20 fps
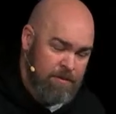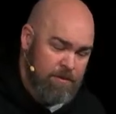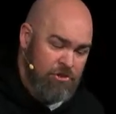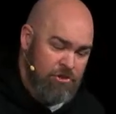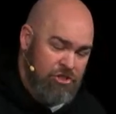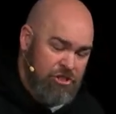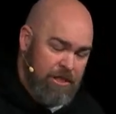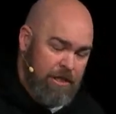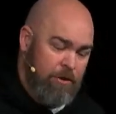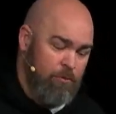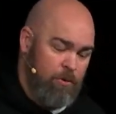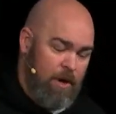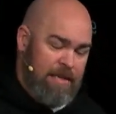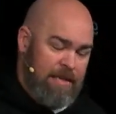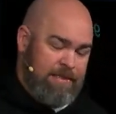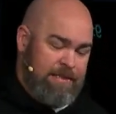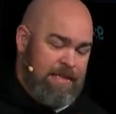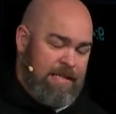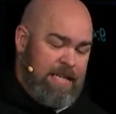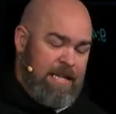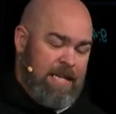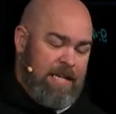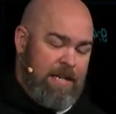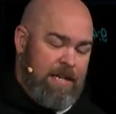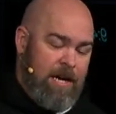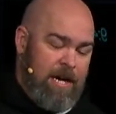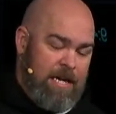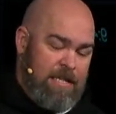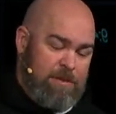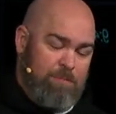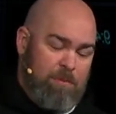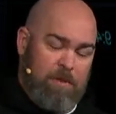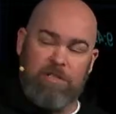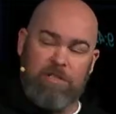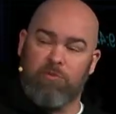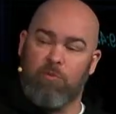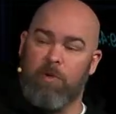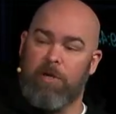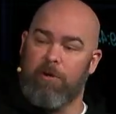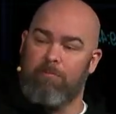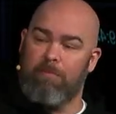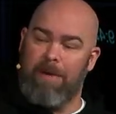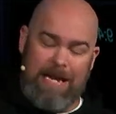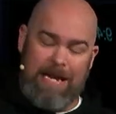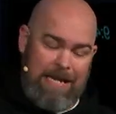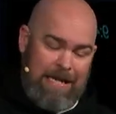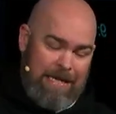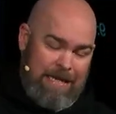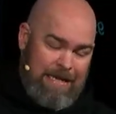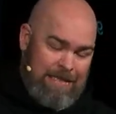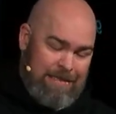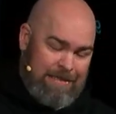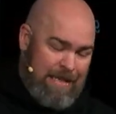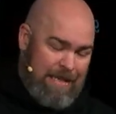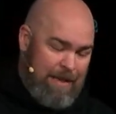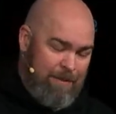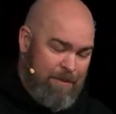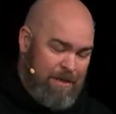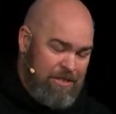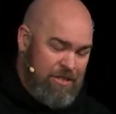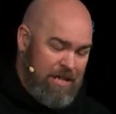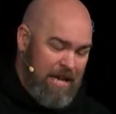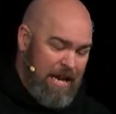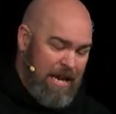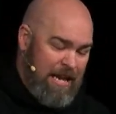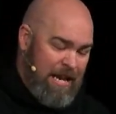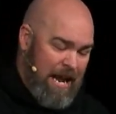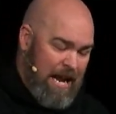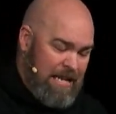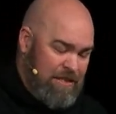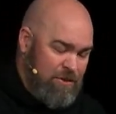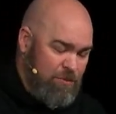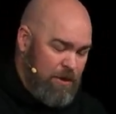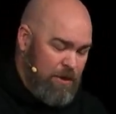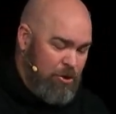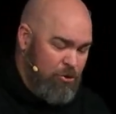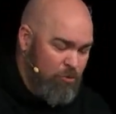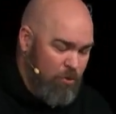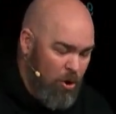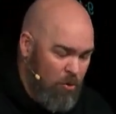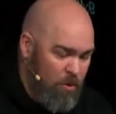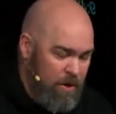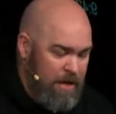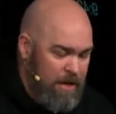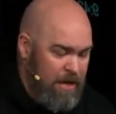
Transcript: generosity in us, because we are made in his image, and as we grow in